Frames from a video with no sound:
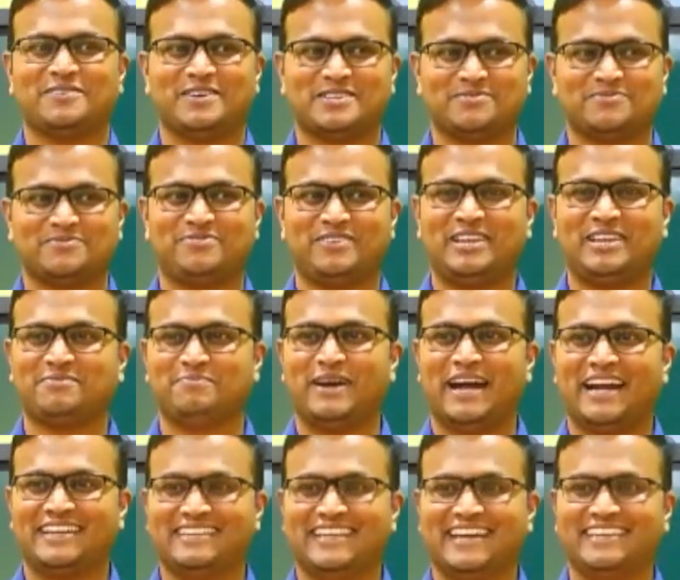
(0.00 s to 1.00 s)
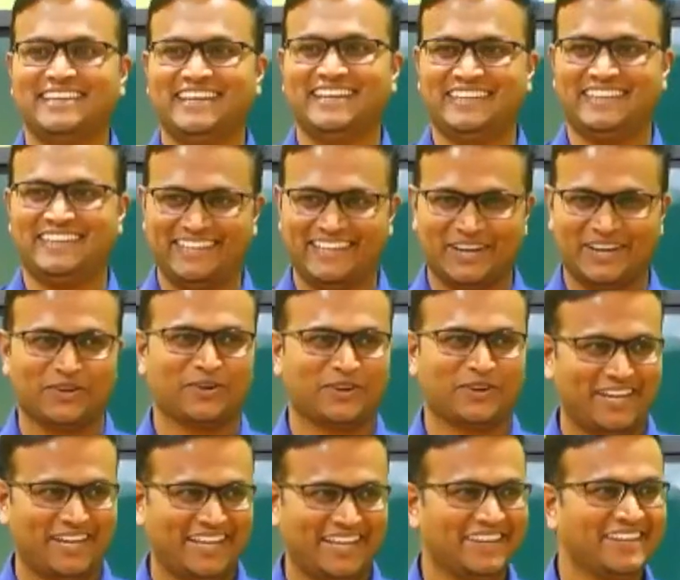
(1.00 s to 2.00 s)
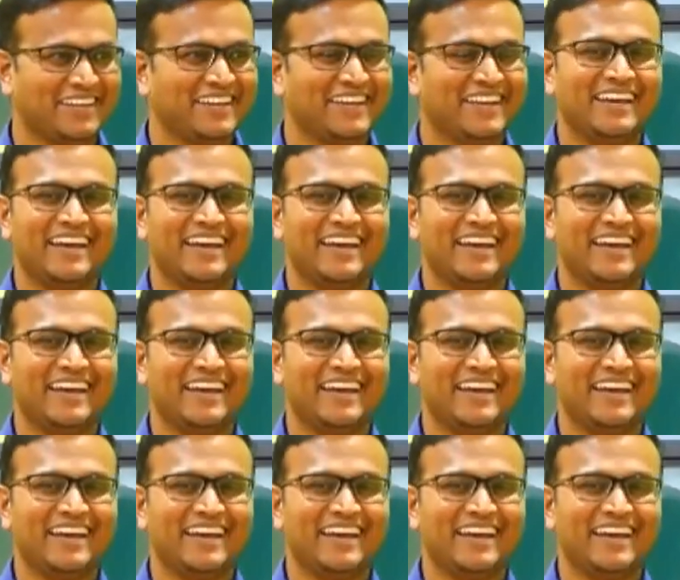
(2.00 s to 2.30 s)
I was feeling bad that eating a crocodile.